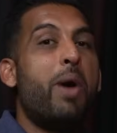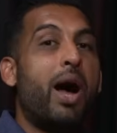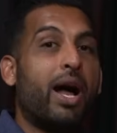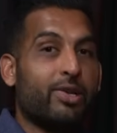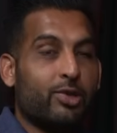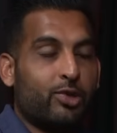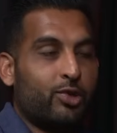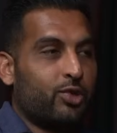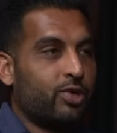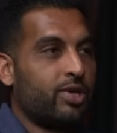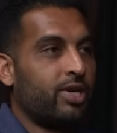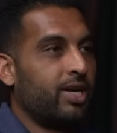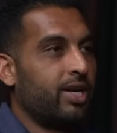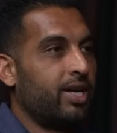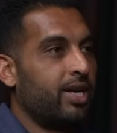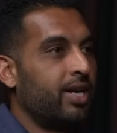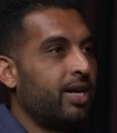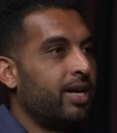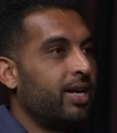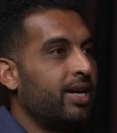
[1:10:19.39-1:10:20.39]
much
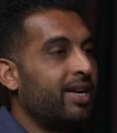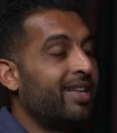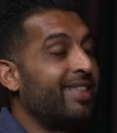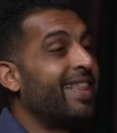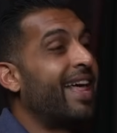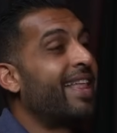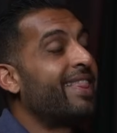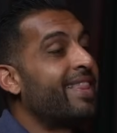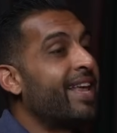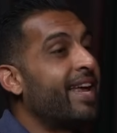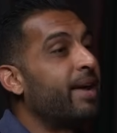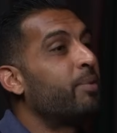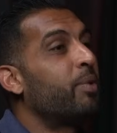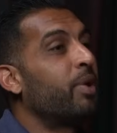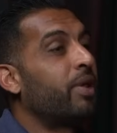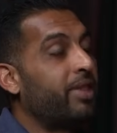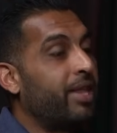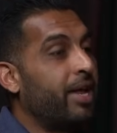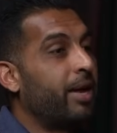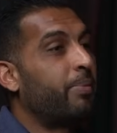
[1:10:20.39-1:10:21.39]
that they
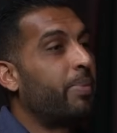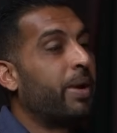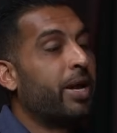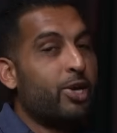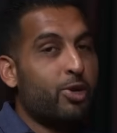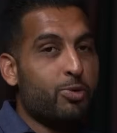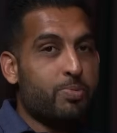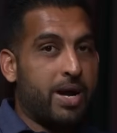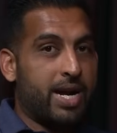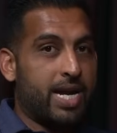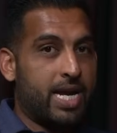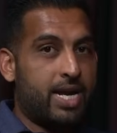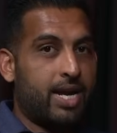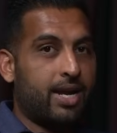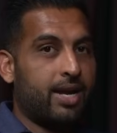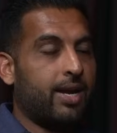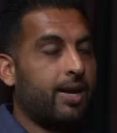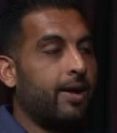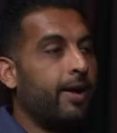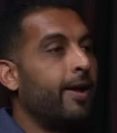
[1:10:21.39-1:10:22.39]
pay you money.